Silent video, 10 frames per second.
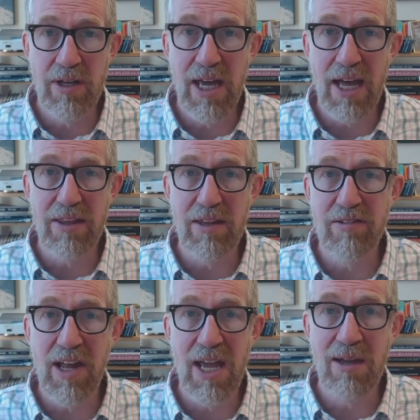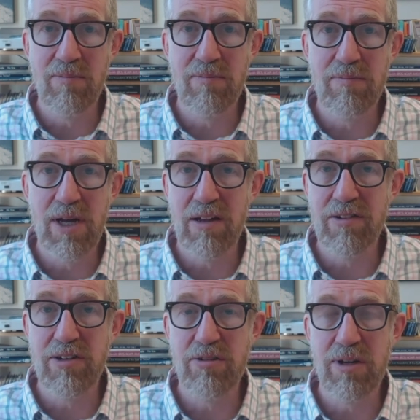uh, you can get the
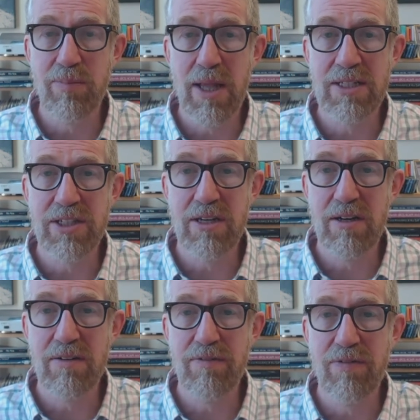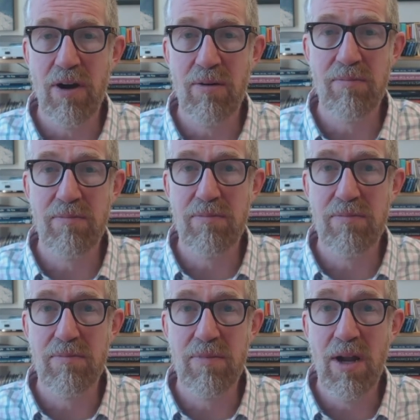same gustatory
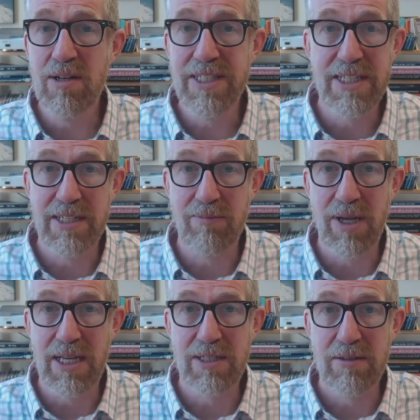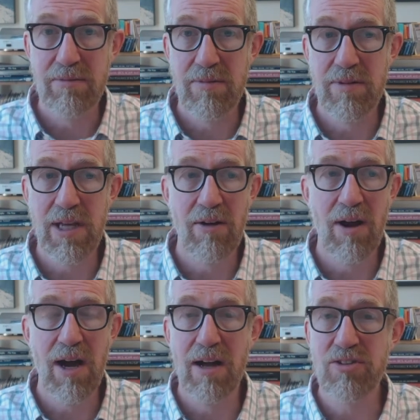pleasure from not eating
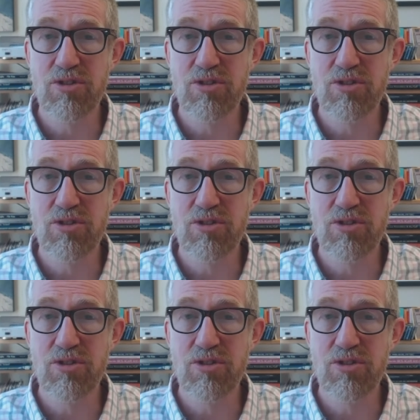meat.